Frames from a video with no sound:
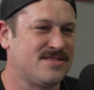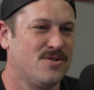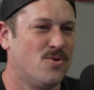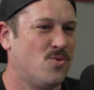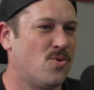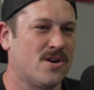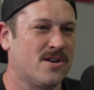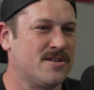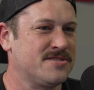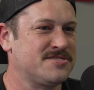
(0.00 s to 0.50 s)
the
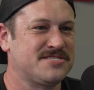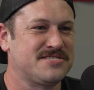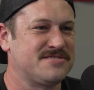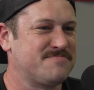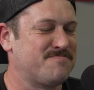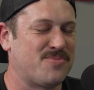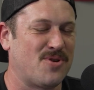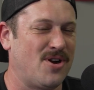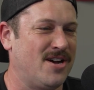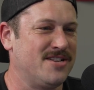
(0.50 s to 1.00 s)

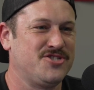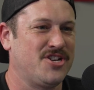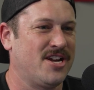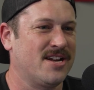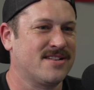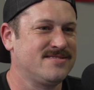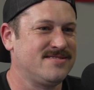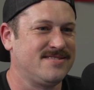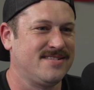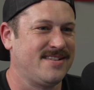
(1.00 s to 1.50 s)
worst
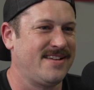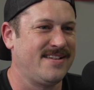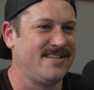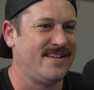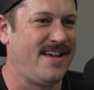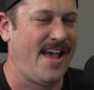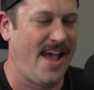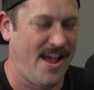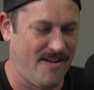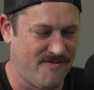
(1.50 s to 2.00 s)
project
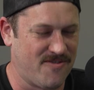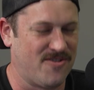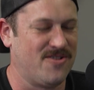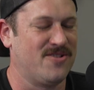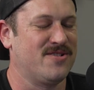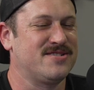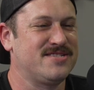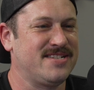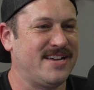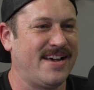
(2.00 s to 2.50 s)

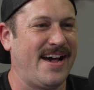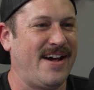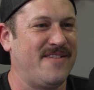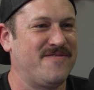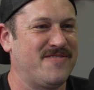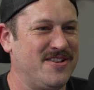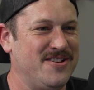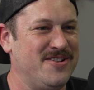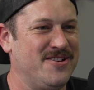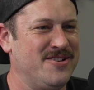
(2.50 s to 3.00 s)
ever to
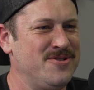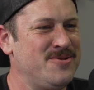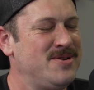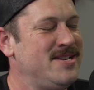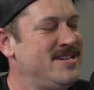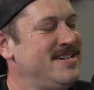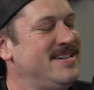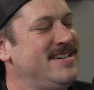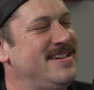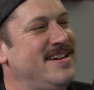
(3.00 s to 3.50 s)
have to do.
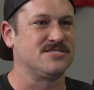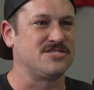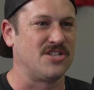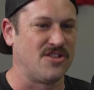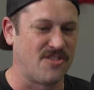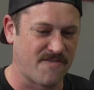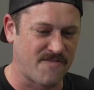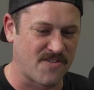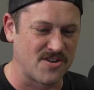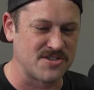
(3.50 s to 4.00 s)
So
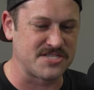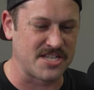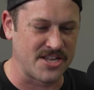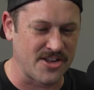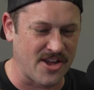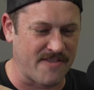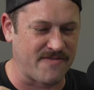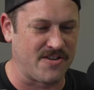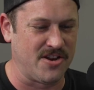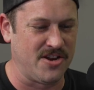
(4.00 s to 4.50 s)
the first thing
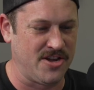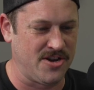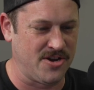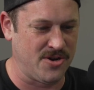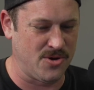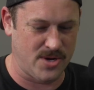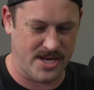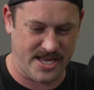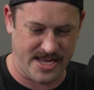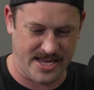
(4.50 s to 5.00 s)
you have to
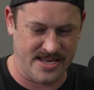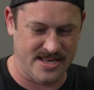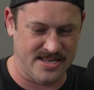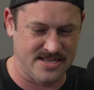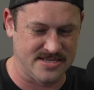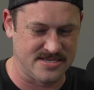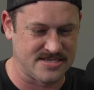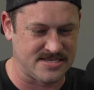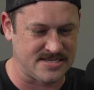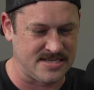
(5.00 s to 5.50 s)
do
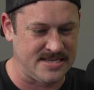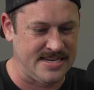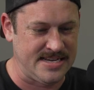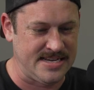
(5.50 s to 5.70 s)
is